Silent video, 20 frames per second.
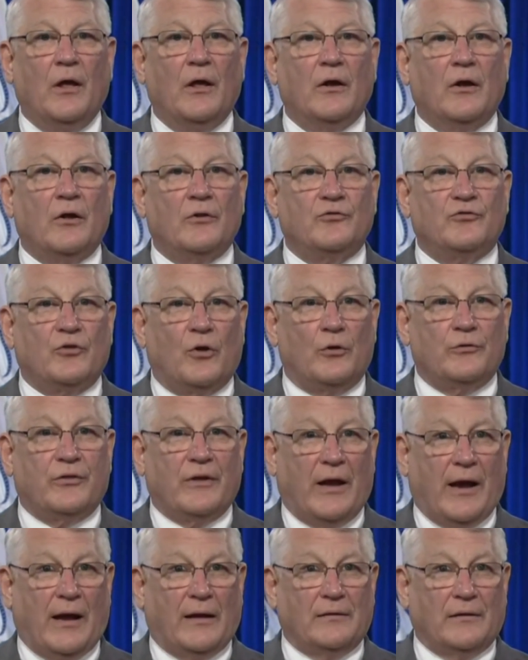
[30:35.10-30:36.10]
Consult
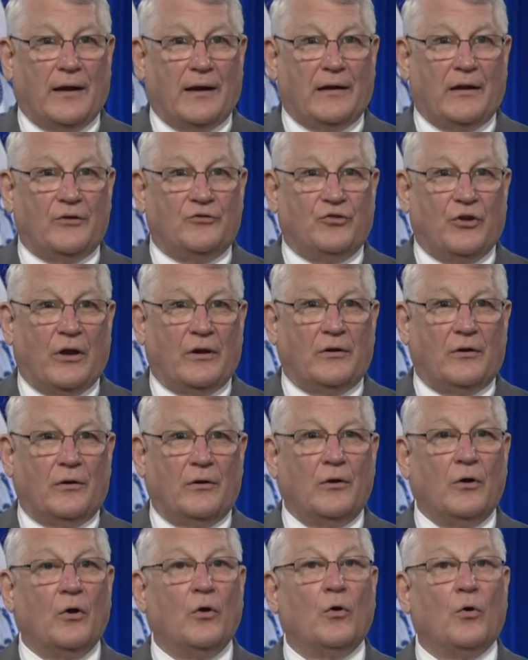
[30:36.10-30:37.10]
the online agenda
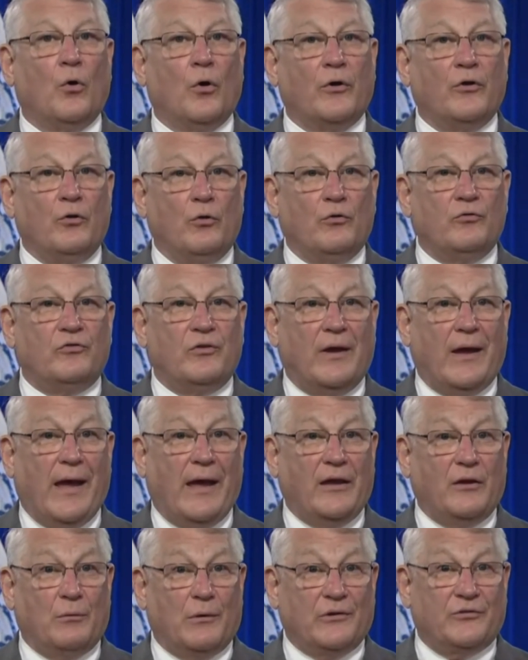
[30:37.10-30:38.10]
or use the
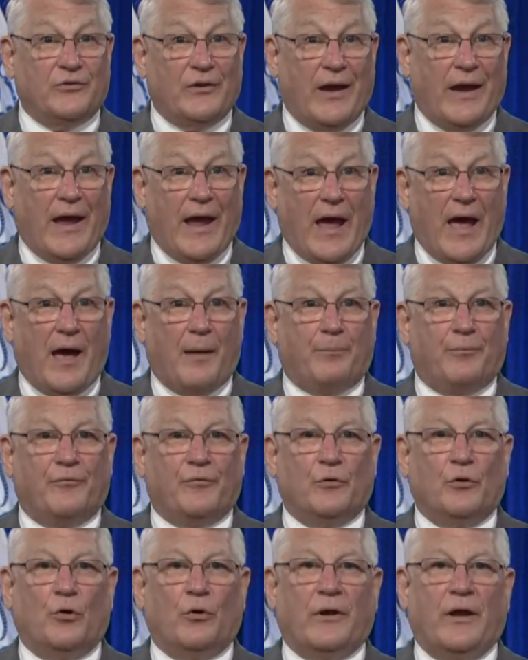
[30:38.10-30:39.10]
AUSA app
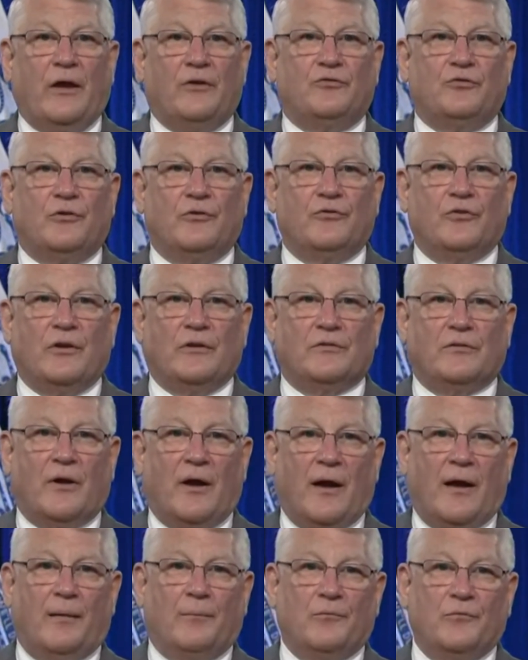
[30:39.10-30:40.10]
for locations and
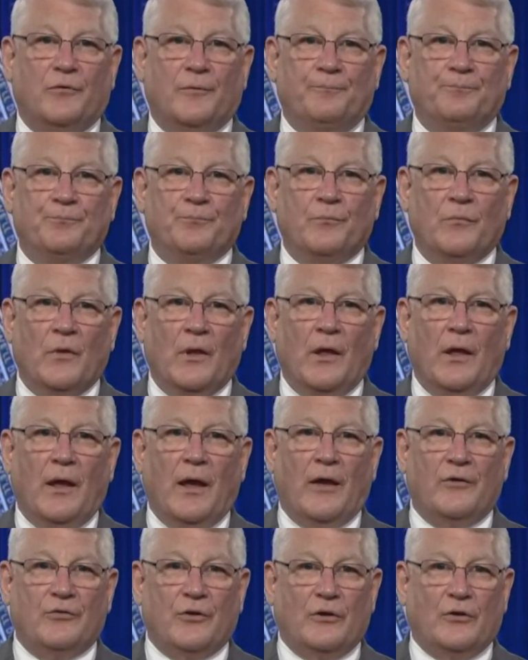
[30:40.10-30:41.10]
time.
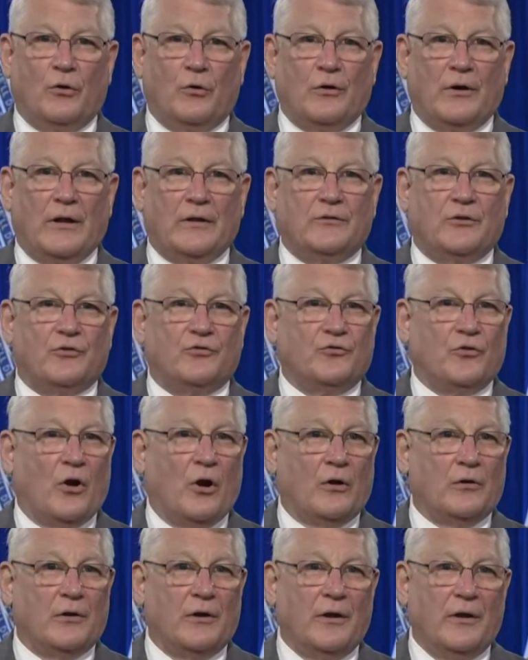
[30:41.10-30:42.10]
As I noted at the
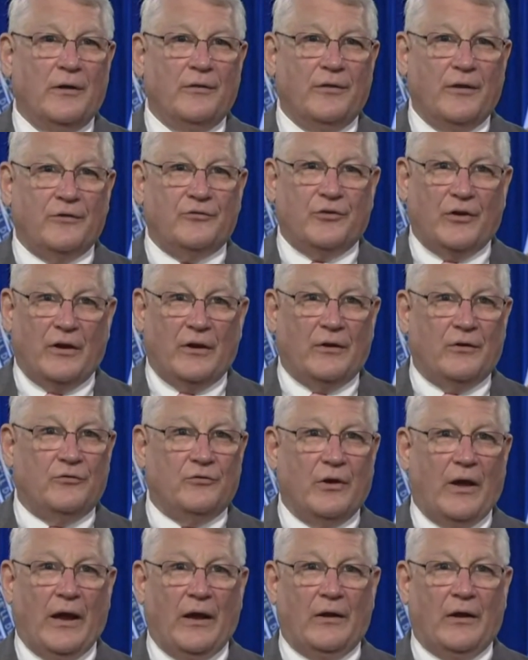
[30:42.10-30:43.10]
start, this is
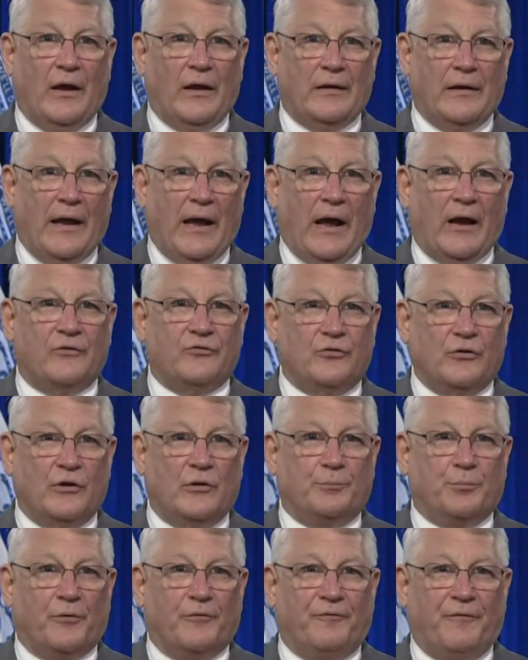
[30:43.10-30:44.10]
an
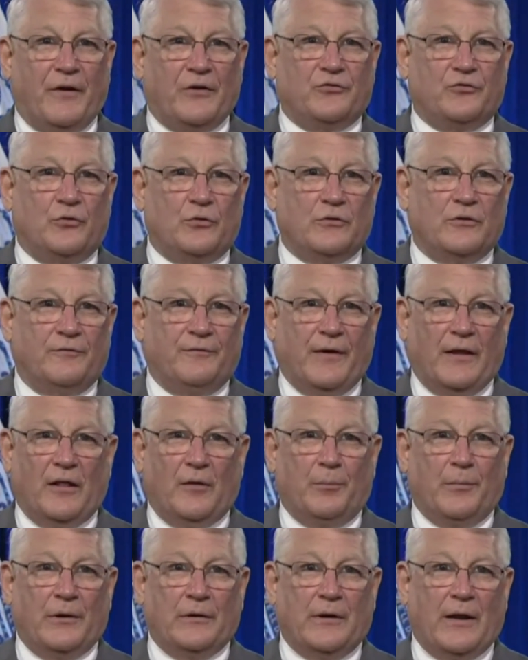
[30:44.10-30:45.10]
excellent professional
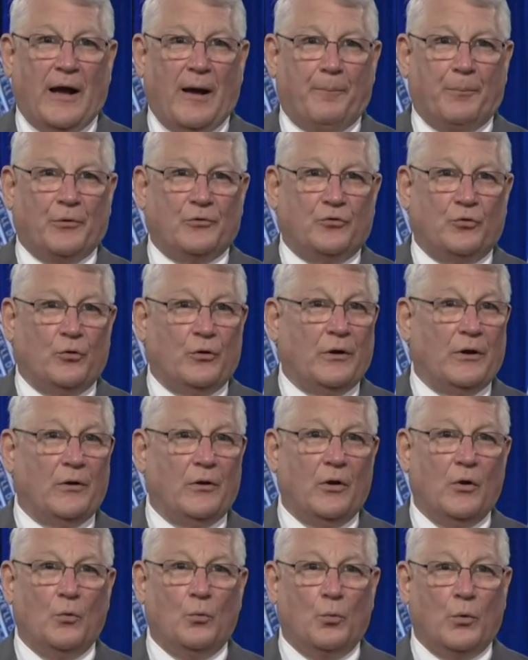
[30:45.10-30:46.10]
development opportunity,
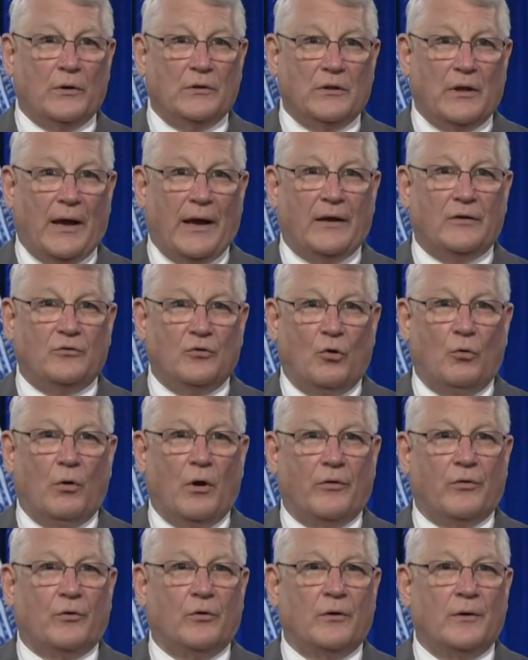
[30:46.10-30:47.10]
one like no
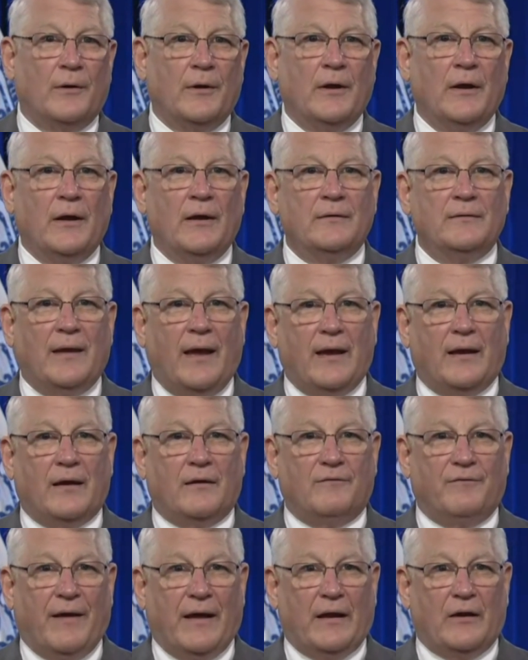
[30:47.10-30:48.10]
other. Take
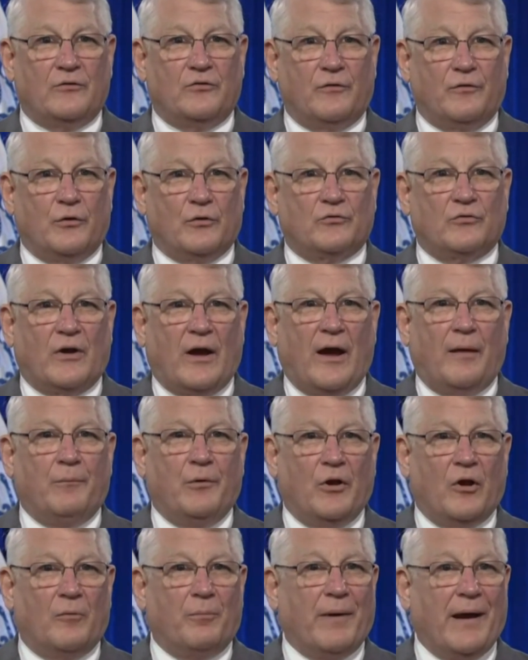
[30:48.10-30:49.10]
advantage of your time
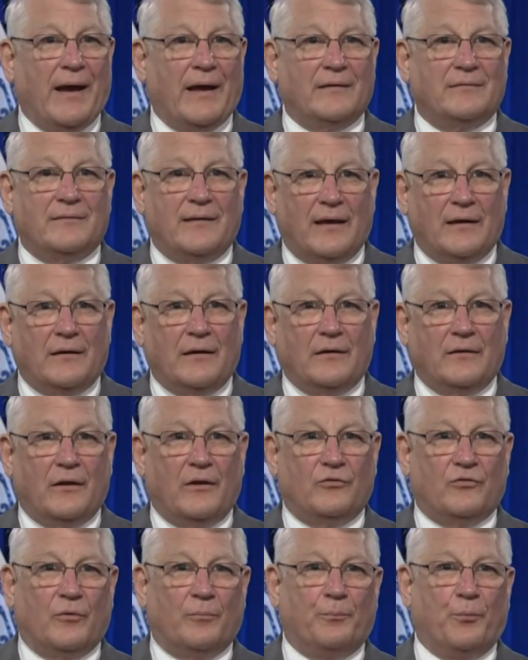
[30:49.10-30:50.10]
here by attending
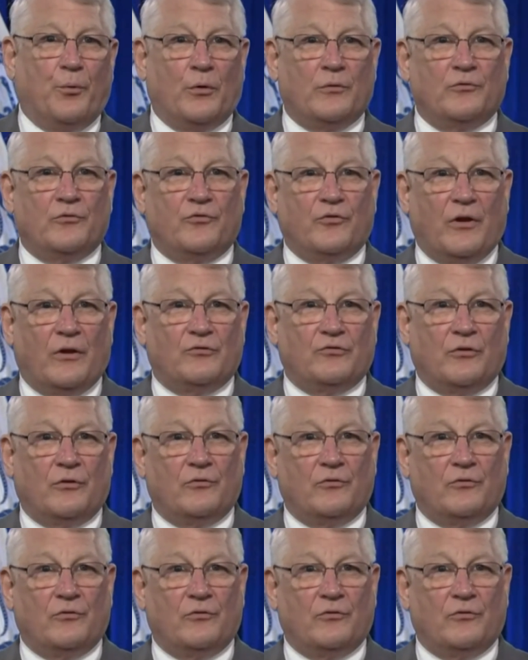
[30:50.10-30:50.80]
these important sessions